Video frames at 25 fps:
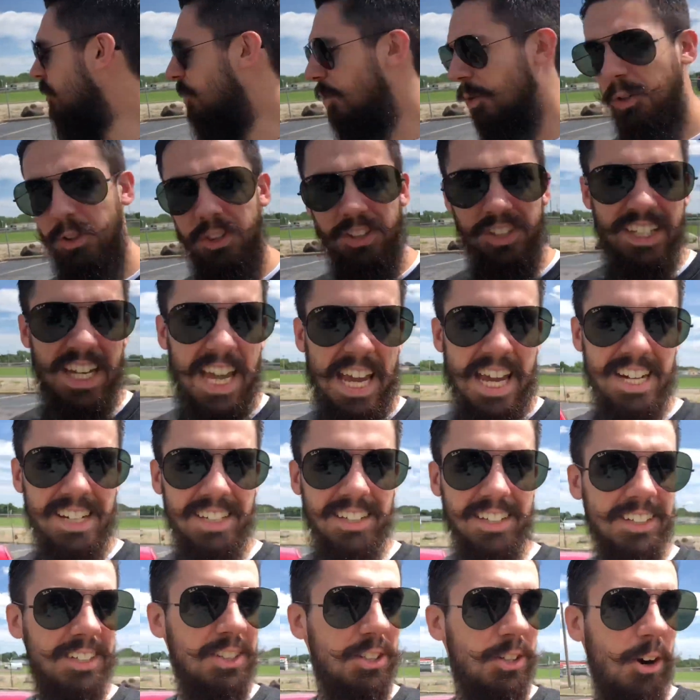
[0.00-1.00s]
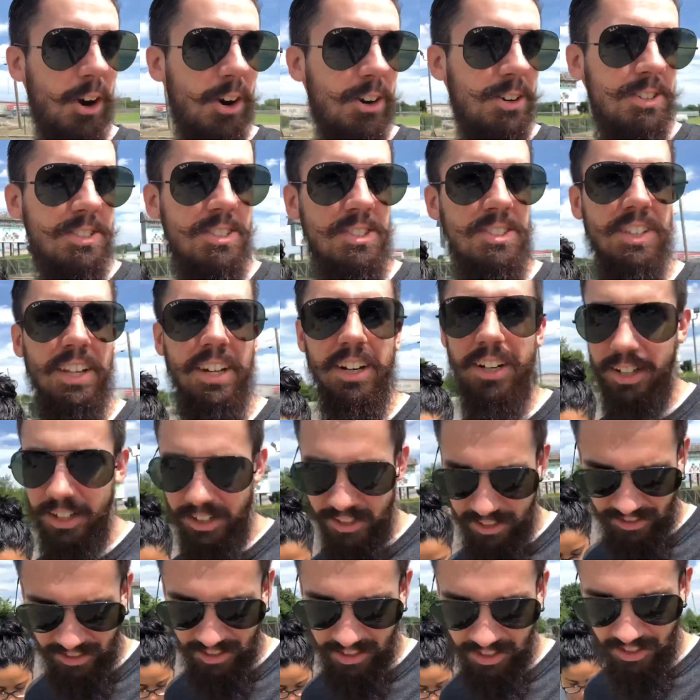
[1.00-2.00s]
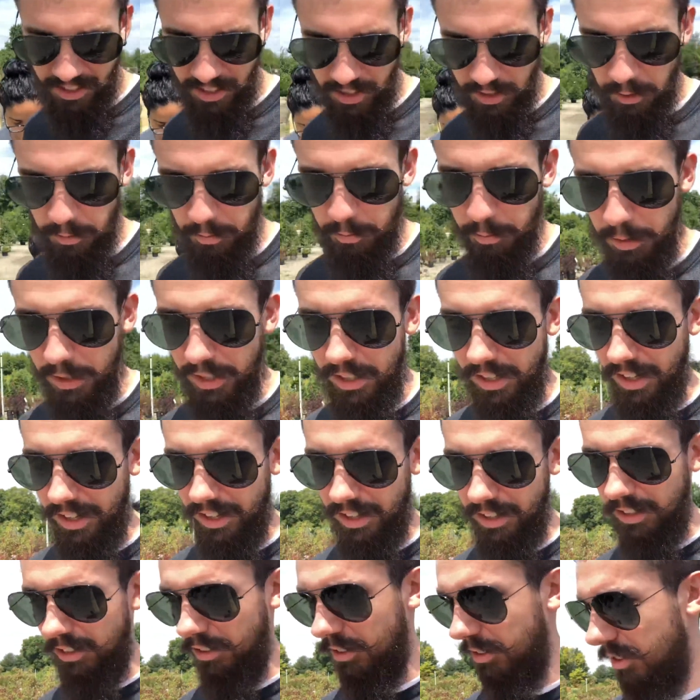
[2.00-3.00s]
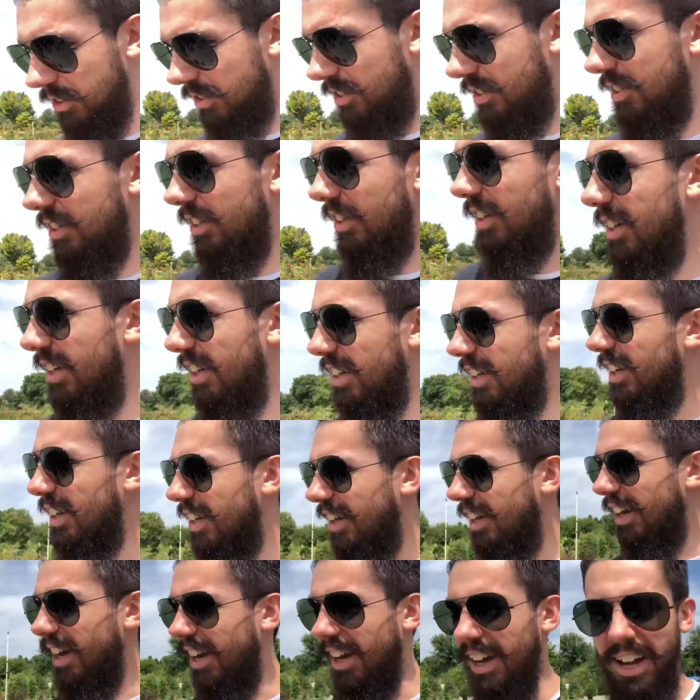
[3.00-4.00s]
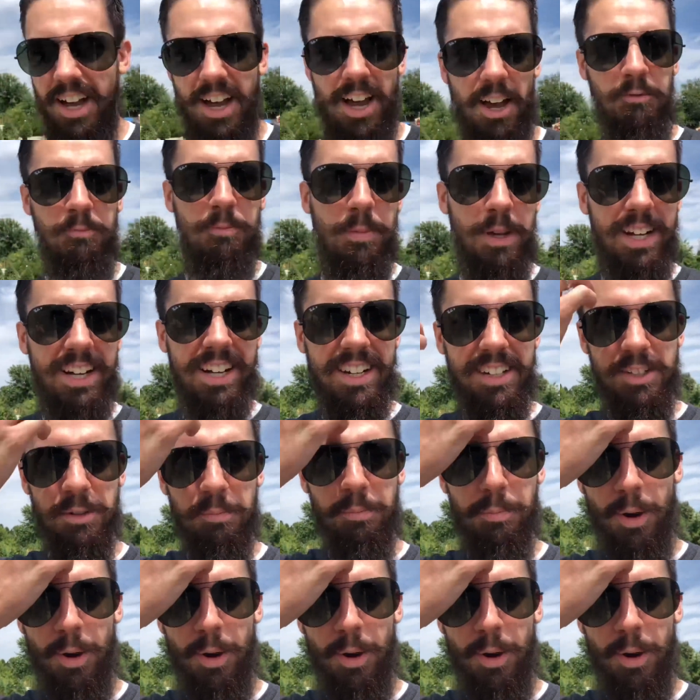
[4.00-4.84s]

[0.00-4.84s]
North Dayton Garden Center because I've been into